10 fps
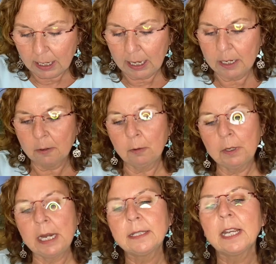and
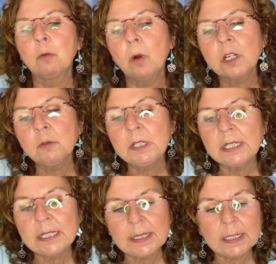creates a water
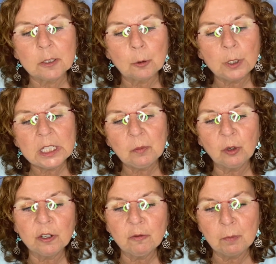resistant crease
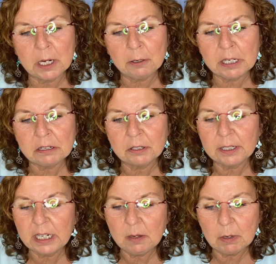proof barrier to
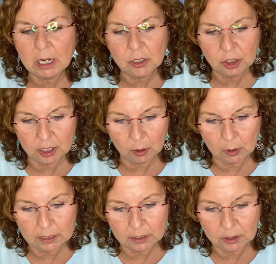keep eyeshadow
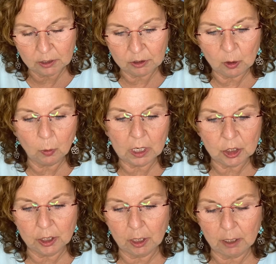on until you
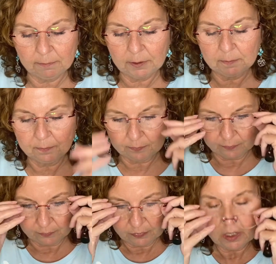wash it off.
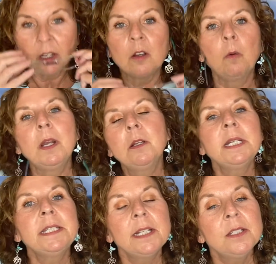Well,
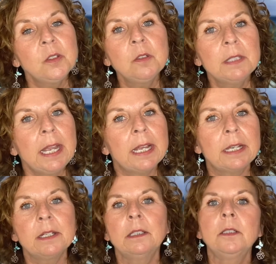it does do
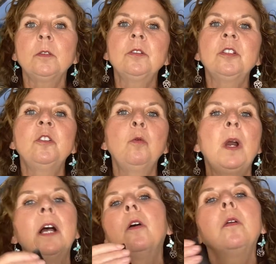that a little too
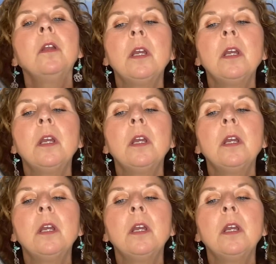well.